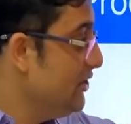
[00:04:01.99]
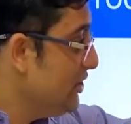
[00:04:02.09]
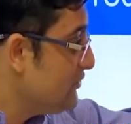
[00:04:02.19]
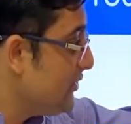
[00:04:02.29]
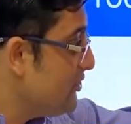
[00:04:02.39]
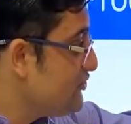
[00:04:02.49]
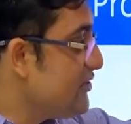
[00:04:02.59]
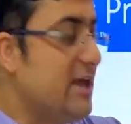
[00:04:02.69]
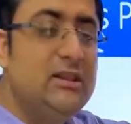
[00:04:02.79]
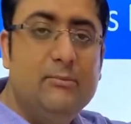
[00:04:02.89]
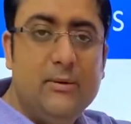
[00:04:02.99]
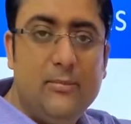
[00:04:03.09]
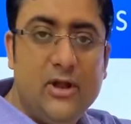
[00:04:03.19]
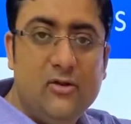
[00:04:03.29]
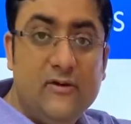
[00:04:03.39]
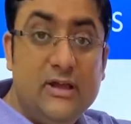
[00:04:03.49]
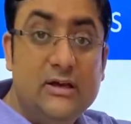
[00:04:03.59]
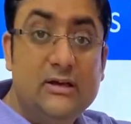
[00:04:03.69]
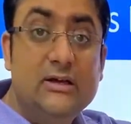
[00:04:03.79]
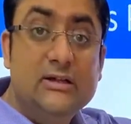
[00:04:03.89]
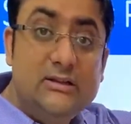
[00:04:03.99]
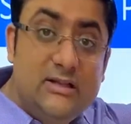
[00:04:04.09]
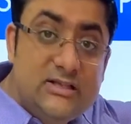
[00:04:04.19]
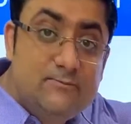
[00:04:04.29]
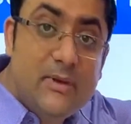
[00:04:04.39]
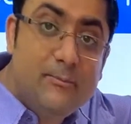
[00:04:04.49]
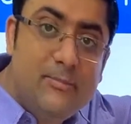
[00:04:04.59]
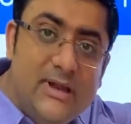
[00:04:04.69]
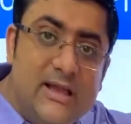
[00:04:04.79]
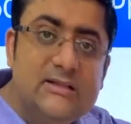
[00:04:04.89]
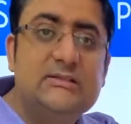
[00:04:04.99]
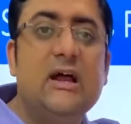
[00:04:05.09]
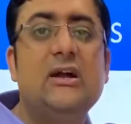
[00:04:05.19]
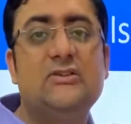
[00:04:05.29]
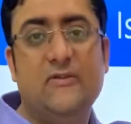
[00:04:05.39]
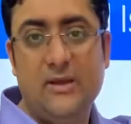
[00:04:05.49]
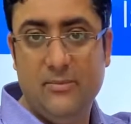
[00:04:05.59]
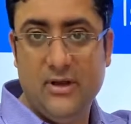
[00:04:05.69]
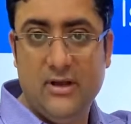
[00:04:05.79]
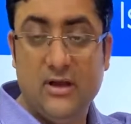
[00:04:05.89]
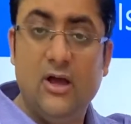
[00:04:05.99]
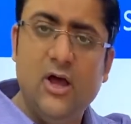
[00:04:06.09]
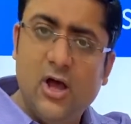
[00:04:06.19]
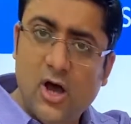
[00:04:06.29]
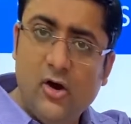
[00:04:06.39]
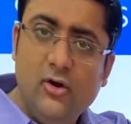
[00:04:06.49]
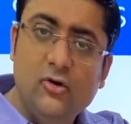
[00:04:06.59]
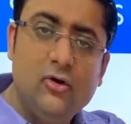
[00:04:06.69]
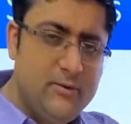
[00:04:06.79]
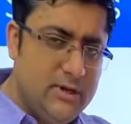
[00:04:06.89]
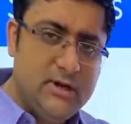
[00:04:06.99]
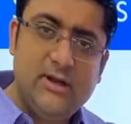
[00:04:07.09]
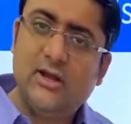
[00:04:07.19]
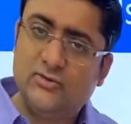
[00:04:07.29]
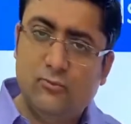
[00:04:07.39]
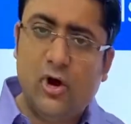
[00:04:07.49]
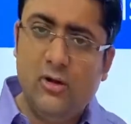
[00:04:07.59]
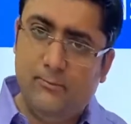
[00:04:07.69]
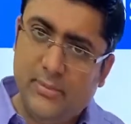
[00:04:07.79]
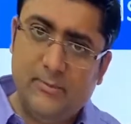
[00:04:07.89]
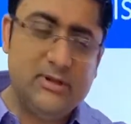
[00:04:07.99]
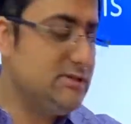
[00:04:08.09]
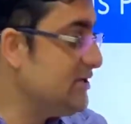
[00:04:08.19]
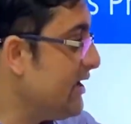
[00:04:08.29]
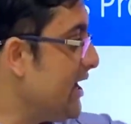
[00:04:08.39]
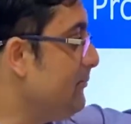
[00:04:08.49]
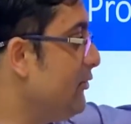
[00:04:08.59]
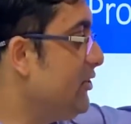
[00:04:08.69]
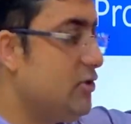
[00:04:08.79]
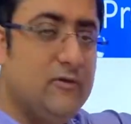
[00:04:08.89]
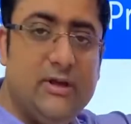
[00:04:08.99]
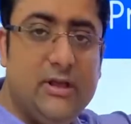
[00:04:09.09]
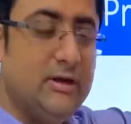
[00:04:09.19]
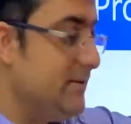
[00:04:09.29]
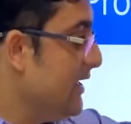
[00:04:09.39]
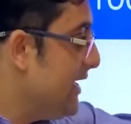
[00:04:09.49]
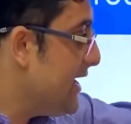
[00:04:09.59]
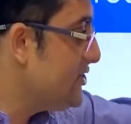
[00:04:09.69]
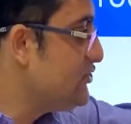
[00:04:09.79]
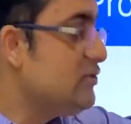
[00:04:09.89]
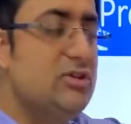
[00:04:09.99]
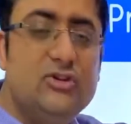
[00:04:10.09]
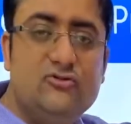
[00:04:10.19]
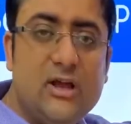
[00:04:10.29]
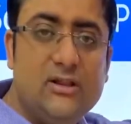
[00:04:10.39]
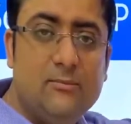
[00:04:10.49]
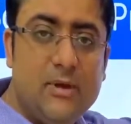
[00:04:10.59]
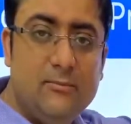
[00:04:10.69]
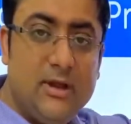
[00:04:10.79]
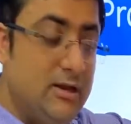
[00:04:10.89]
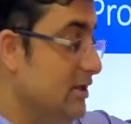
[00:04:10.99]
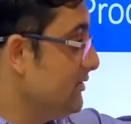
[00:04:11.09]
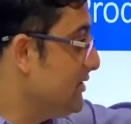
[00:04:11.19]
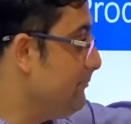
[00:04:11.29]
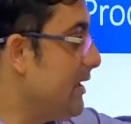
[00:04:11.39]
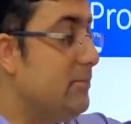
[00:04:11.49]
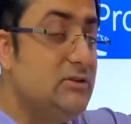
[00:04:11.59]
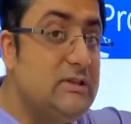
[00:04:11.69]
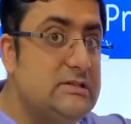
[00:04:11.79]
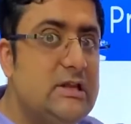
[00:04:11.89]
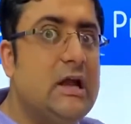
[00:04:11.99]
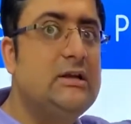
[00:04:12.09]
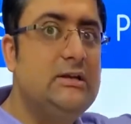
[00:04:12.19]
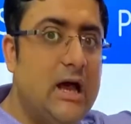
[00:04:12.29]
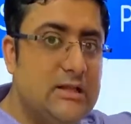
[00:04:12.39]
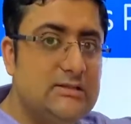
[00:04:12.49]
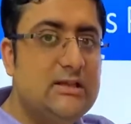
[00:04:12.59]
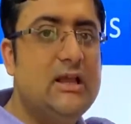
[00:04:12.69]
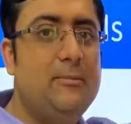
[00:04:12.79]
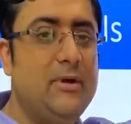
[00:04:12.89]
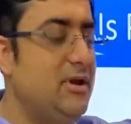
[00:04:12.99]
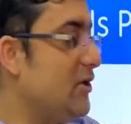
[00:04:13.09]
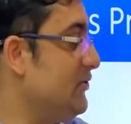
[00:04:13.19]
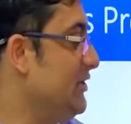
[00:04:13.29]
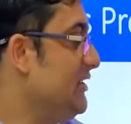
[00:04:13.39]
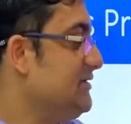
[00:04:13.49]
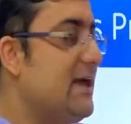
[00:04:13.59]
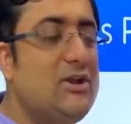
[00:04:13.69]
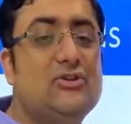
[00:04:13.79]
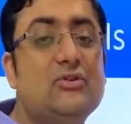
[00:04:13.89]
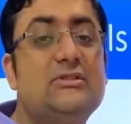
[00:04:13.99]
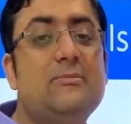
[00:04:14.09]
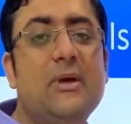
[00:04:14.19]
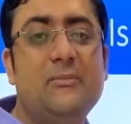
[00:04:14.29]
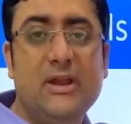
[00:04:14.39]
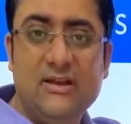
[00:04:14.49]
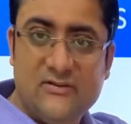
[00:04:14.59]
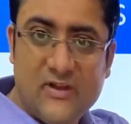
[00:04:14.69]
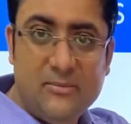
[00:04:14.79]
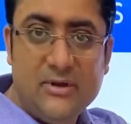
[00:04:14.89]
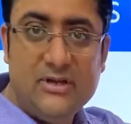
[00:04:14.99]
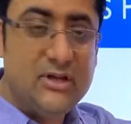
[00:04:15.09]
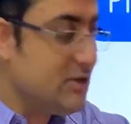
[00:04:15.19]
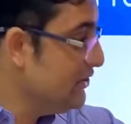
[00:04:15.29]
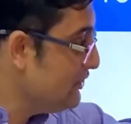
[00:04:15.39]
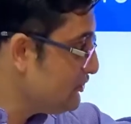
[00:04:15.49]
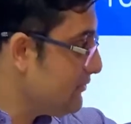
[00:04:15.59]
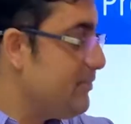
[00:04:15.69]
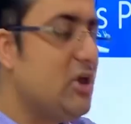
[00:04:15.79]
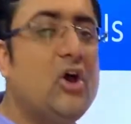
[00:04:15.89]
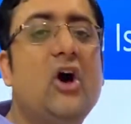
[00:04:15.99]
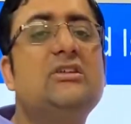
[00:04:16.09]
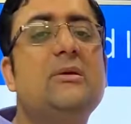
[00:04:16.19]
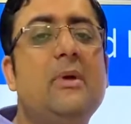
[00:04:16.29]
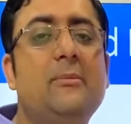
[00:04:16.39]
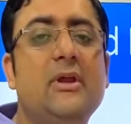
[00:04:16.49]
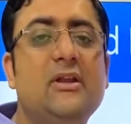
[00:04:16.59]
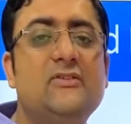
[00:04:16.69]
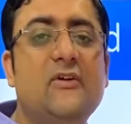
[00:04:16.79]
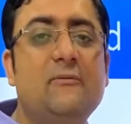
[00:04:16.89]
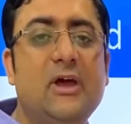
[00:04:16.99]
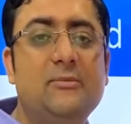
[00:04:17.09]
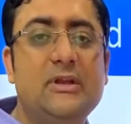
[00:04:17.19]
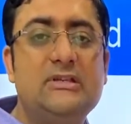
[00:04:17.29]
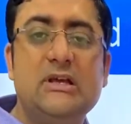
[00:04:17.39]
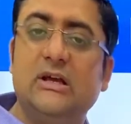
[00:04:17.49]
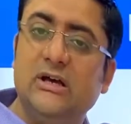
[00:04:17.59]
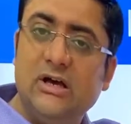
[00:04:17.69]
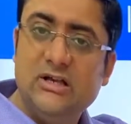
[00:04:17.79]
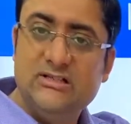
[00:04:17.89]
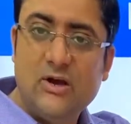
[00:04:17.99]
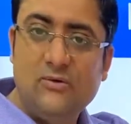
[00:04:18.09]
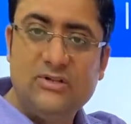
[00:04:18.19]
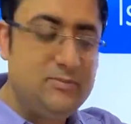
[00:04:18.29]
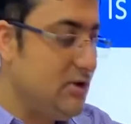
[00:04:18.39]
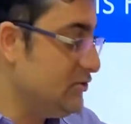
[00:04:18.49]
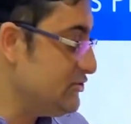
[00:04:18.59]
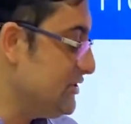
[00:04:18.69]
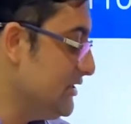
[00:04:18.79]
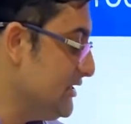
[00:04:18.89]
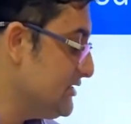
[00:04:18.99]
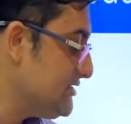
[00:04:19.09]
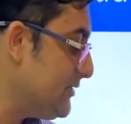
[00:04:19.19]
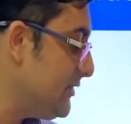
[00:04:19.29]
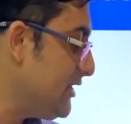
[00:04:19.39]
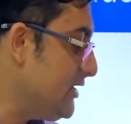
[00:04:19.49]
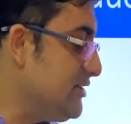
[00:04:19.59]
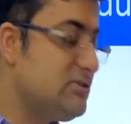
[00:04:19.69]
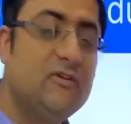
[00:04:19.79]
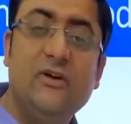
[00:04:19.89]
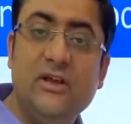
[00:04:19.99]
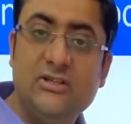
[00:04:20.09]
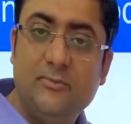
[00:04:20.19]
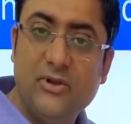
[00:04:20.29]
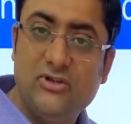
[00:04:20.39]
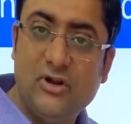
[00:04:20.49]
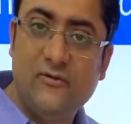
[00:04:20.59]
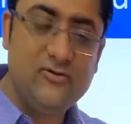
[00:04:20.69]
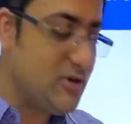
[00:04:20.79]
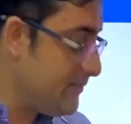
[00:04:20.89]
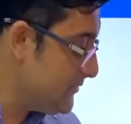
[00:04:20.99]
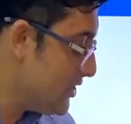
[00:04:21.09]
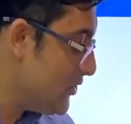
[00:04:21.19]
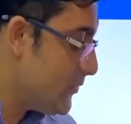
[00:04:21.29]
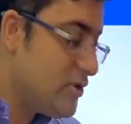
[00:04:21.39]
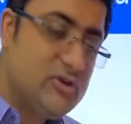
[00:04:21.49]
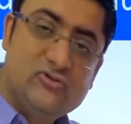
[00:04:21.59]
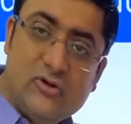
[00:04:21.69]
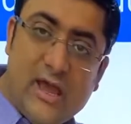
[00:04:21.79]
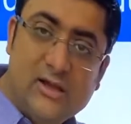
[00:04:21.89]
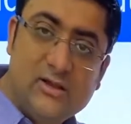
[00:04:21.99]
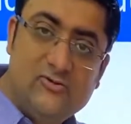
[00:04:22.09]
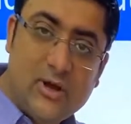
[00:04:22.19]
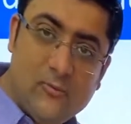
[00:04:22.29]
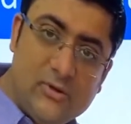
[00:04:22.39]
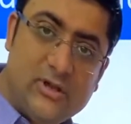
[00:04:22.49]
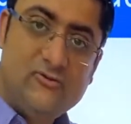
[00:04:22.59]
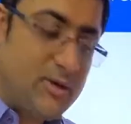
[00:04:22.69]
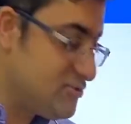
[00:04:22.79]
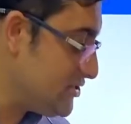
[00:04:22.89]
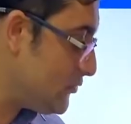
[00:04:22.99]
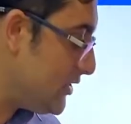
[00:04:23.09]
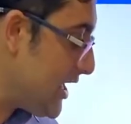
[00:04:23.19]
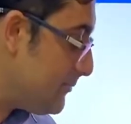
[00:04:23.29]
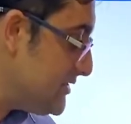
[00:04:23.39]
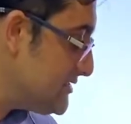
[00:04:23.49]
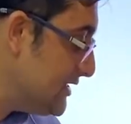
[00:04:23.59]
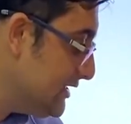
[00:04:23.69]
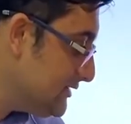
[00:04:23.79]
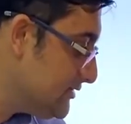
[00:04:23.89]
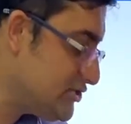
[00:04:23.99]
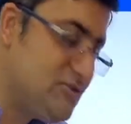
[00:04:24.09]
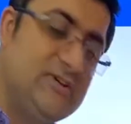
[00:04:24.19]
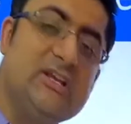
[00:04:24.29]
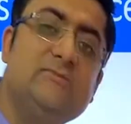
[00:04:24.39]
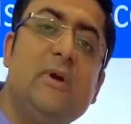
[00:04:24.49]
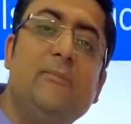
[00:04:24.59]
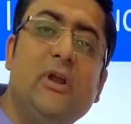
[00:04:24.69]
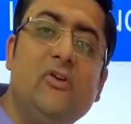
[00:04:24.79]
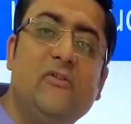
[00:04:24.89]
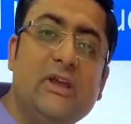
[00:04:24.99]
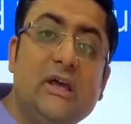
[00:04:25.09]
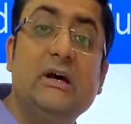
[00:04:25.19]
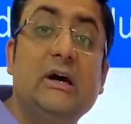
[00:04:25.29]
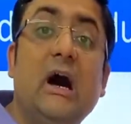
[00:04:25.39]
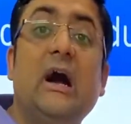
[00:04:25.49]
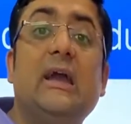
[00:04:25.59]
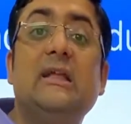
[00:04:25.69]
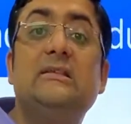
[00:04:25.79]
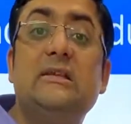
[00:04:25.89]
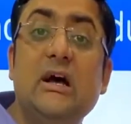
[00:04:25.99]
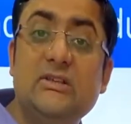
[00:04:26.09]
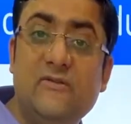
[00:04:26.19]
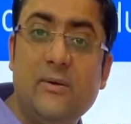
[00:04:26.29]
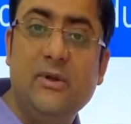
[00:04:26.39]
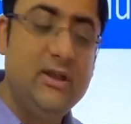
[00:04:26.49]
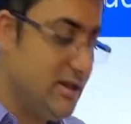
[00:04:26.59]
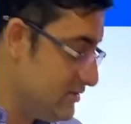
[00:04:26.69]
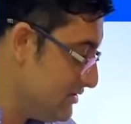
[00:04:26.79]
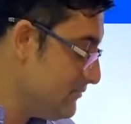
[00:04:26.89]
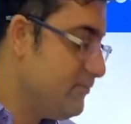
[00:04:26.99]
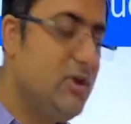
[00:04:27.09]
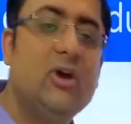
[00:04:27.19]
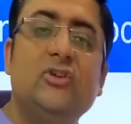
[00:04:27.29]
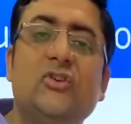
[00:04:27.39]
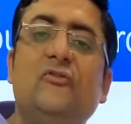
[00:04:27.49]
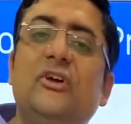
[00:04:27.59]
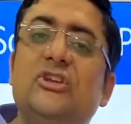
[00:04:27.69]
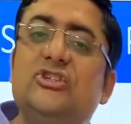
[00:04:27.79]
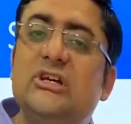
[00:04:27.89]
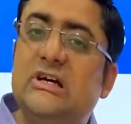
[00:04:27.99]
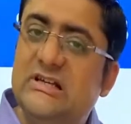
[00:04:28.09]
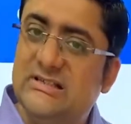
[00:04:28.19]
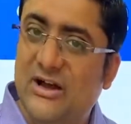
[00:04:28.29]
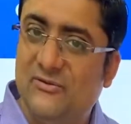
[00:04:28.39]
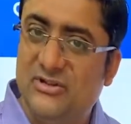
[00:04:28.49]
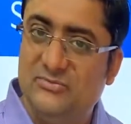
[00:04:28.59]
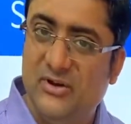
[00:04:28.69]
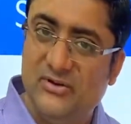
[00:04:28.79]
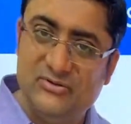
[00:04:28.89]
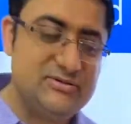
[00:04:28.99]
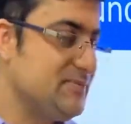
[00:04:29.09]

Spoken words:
So when you strike the membrane over here, this membrane starts vibrating. How do you know? Take small pebbles and put it over here. As soon as you strike the membrane, the pebbles will start dancing up and down. That shows the membrane is vibrating. So because the membrane is vibrating, a sound is produced. Similarly, this over here is a picture of a drum. When you strike a drum with a drumstick, what happens? The stretched membrane over here again starts vibrating, because of which a sound is produced.